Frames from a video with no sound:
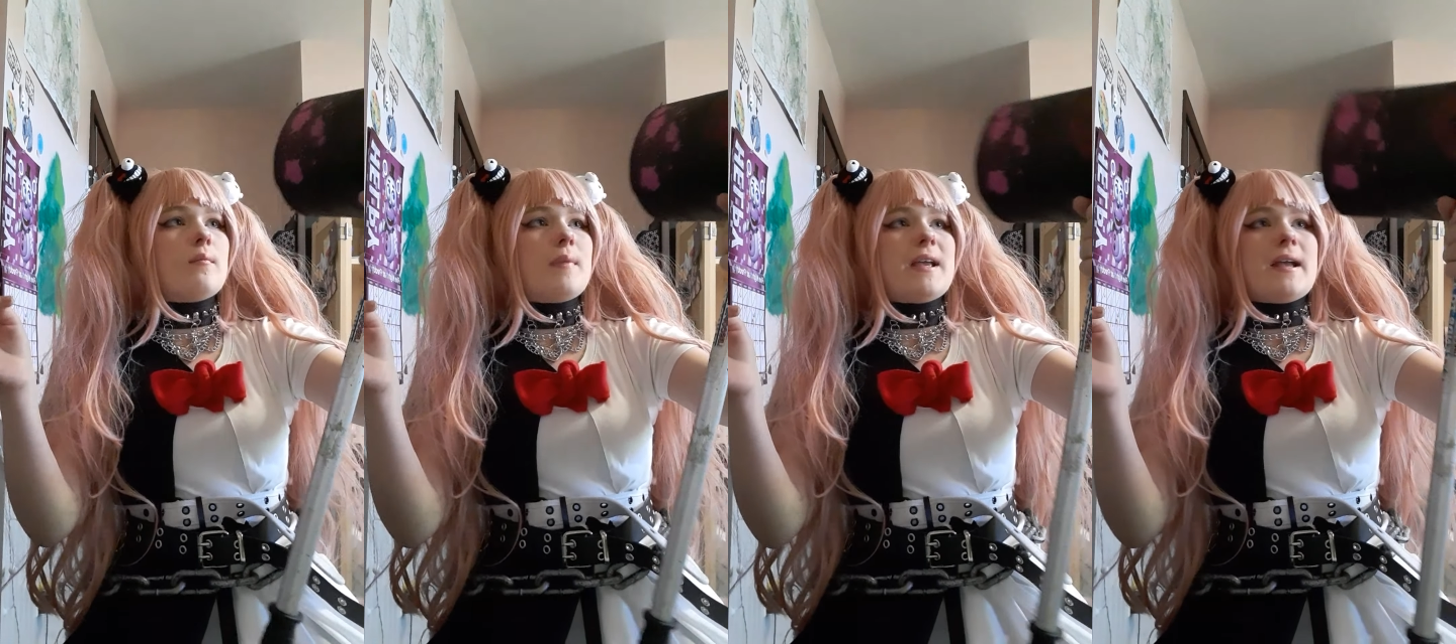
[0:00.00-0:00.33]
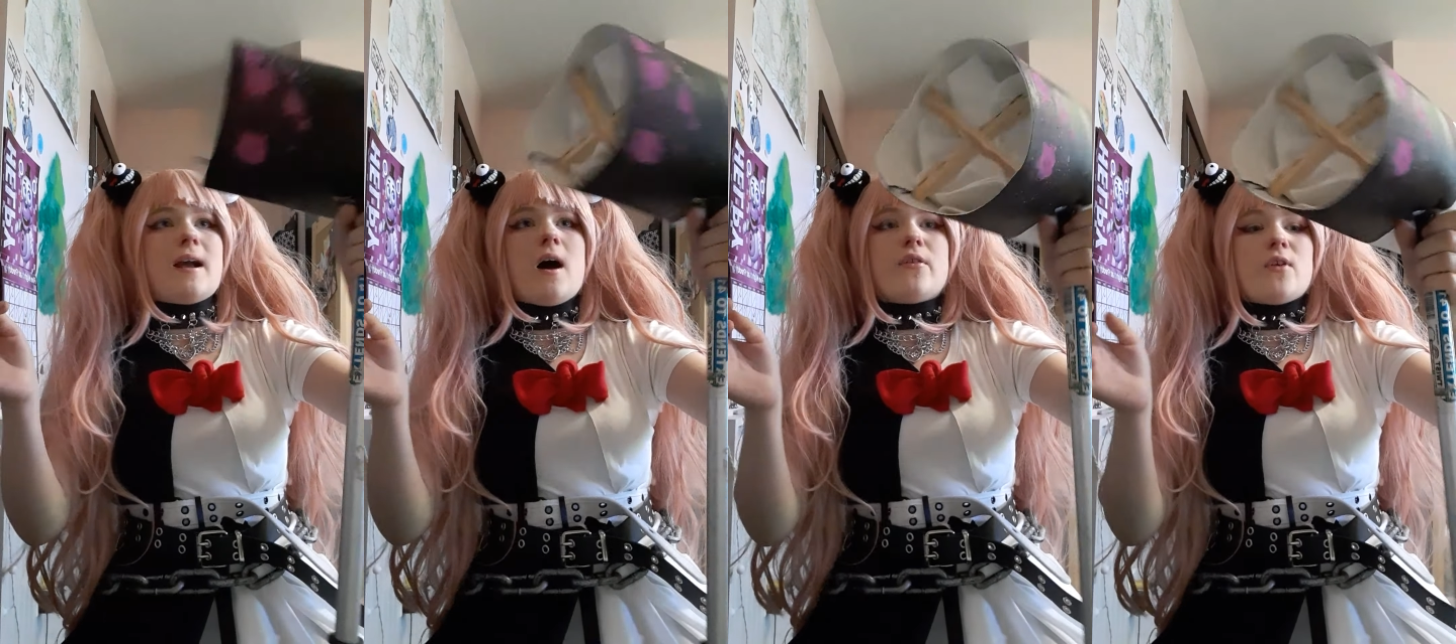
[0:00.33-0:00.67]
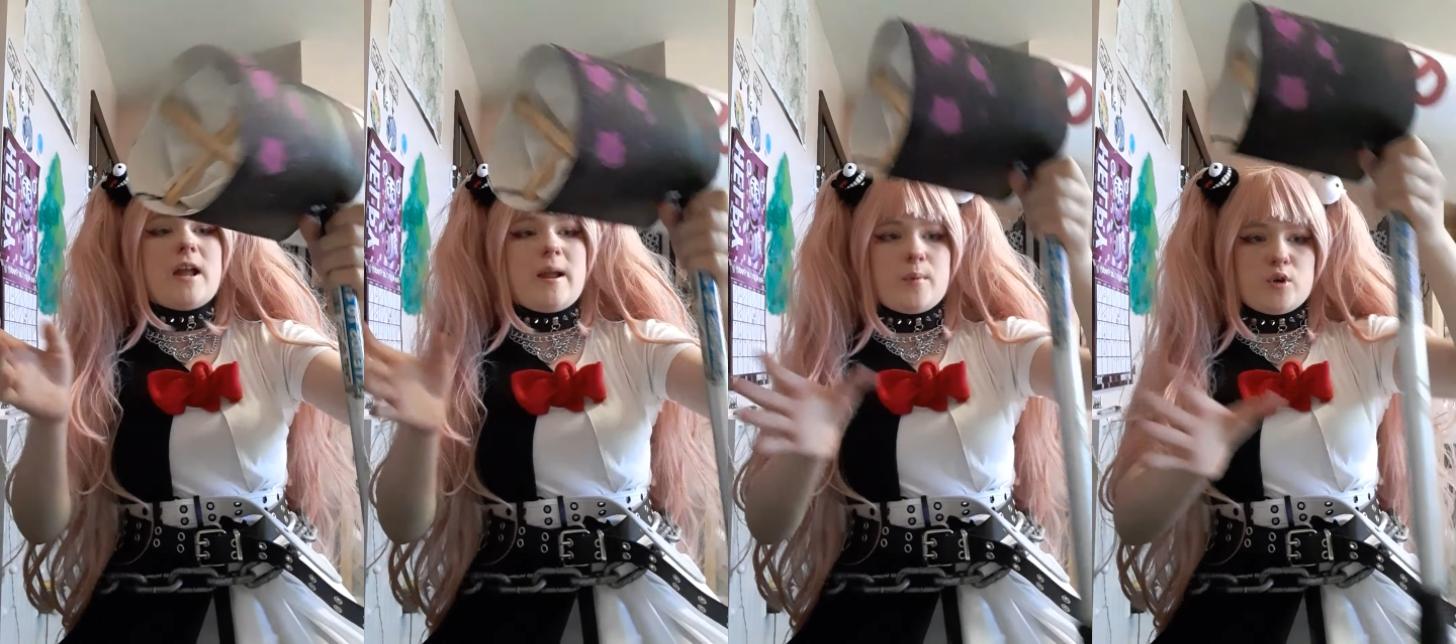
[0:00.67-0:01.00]
making other
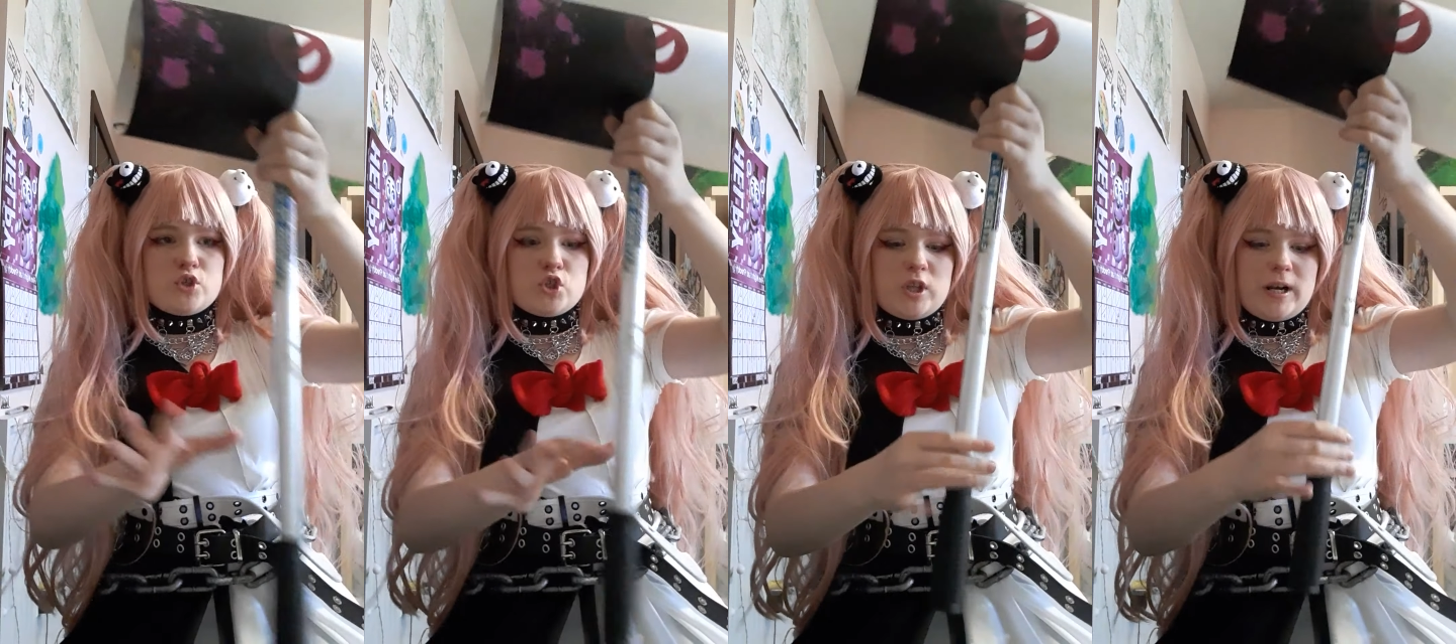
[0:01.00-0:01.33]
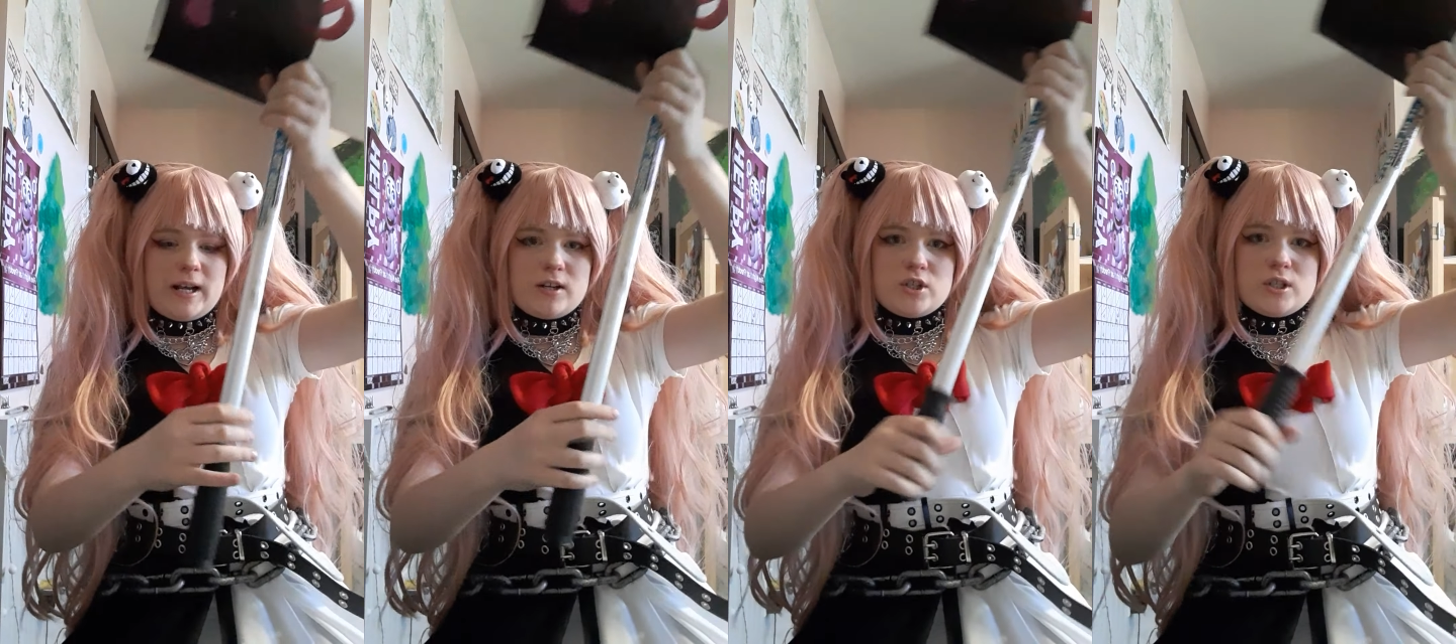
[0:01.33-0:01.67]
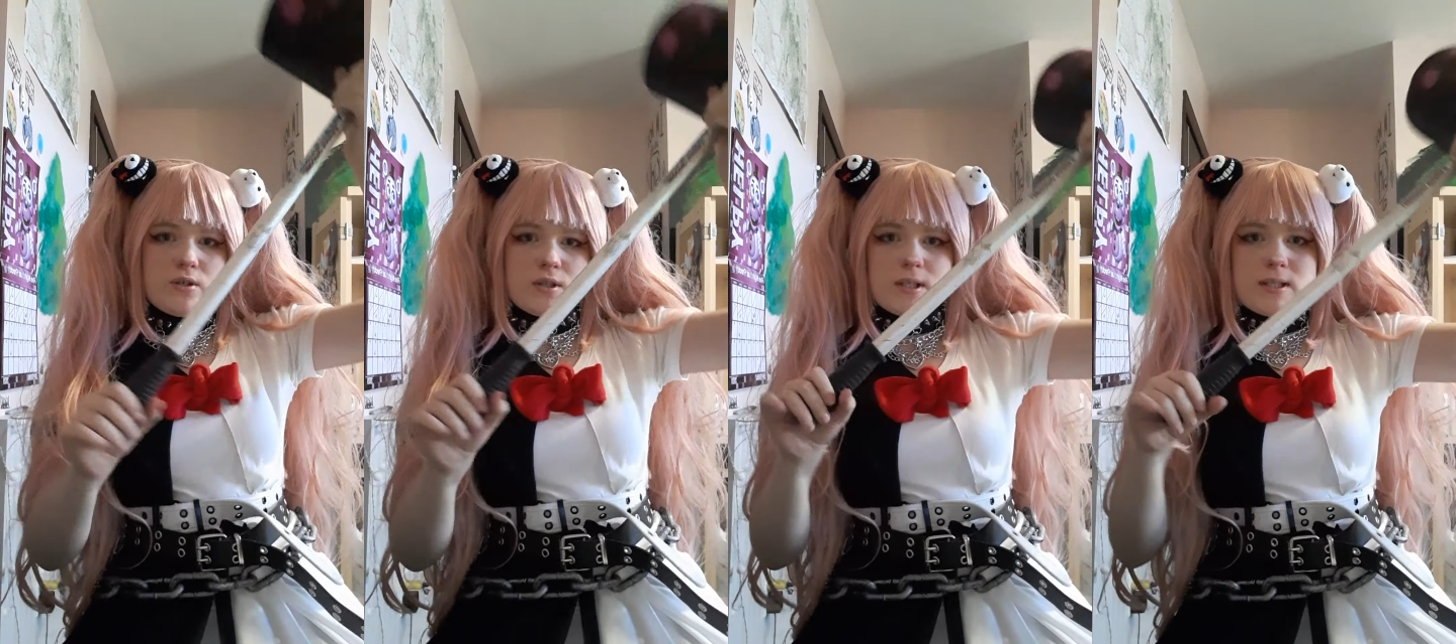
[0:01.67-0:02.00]
hammers so that I can just
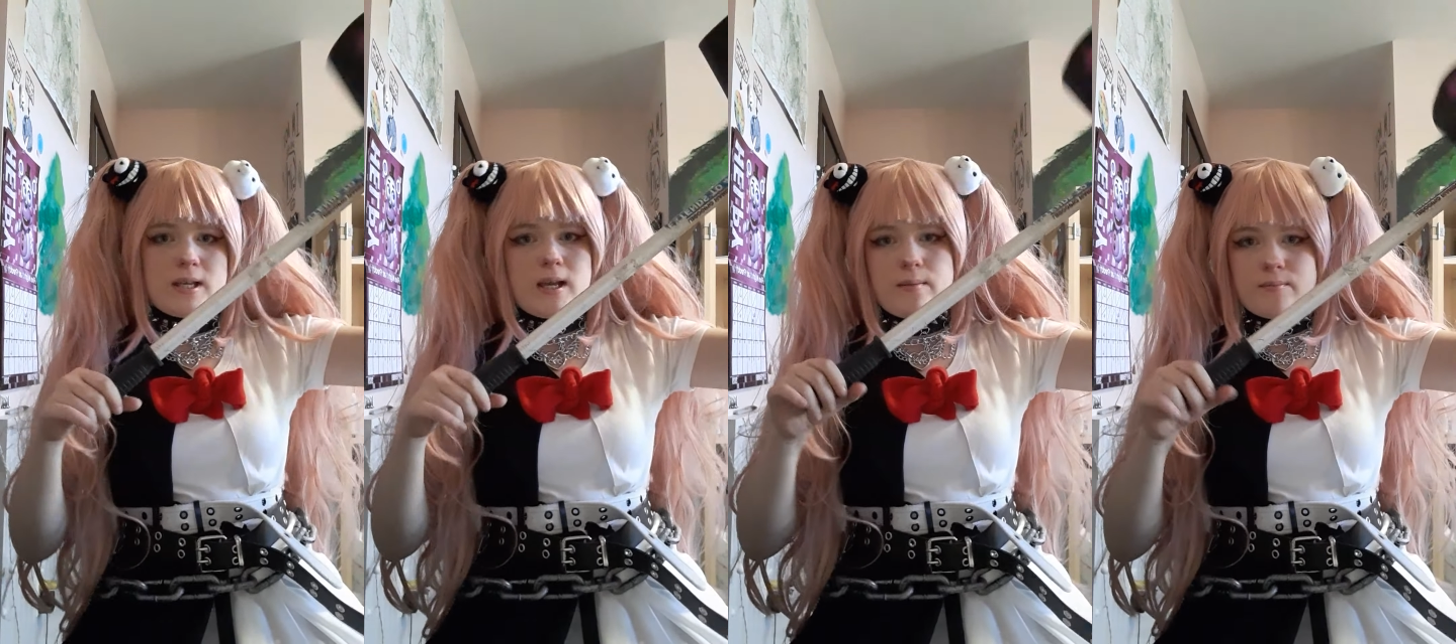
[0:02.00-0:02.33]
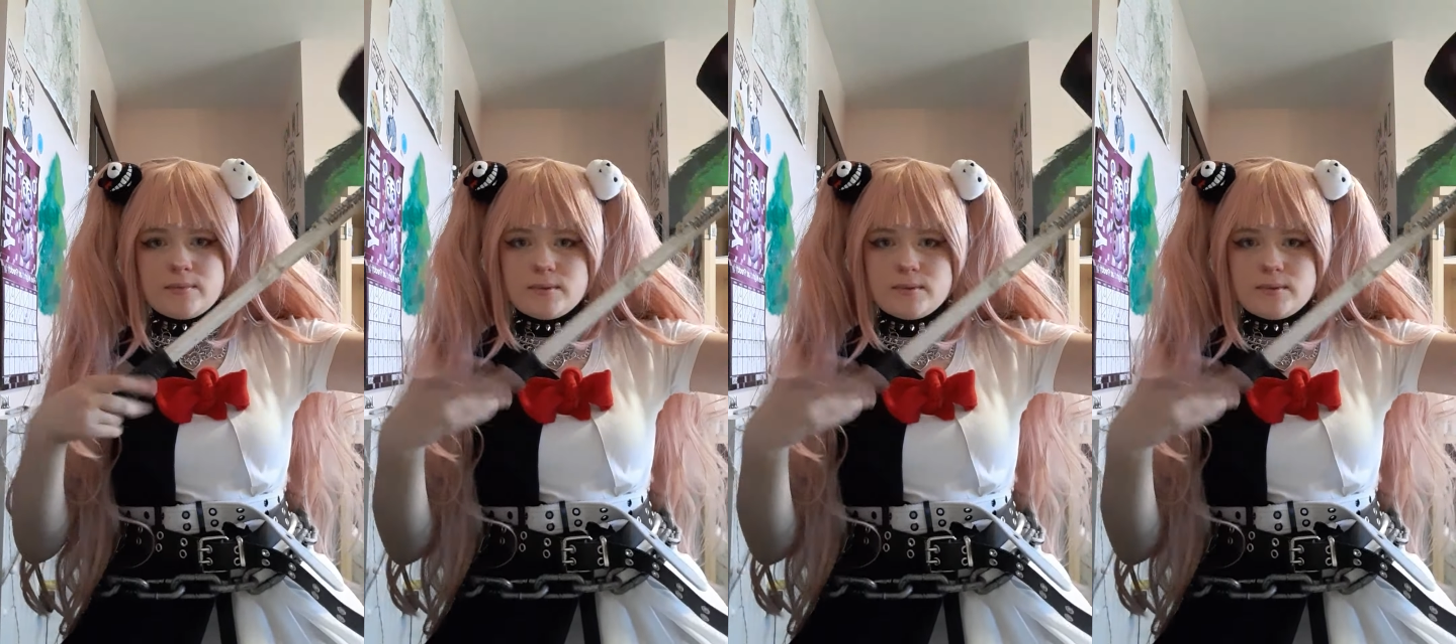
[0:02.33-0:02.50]
use the same